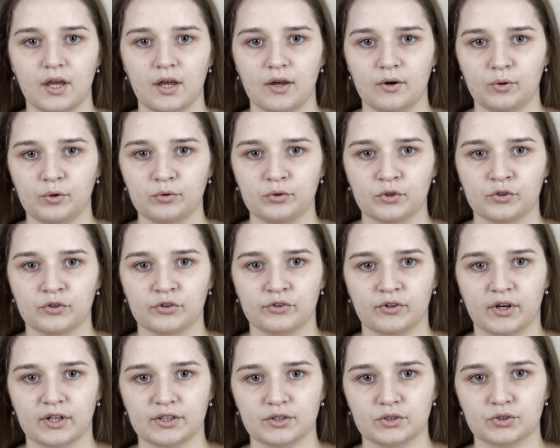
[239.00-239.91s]
who you
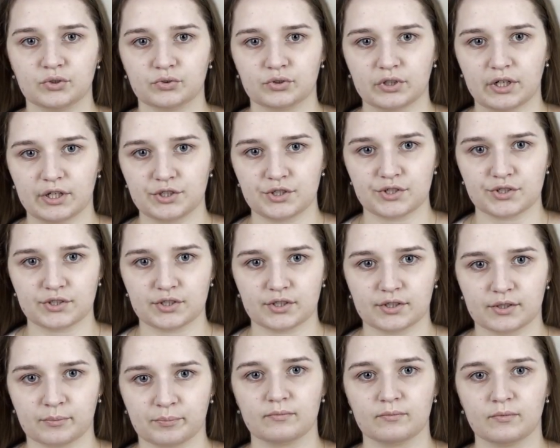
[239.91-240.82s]
invited to register.
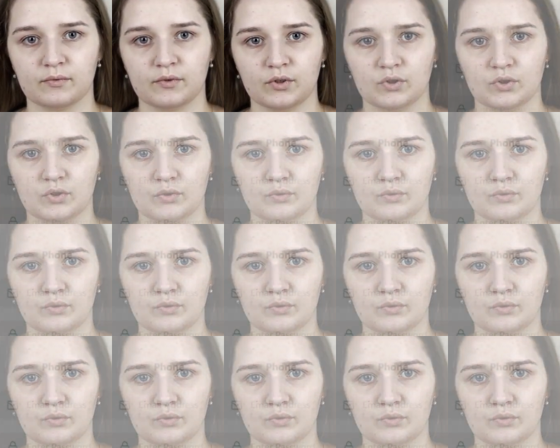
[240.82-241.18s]
To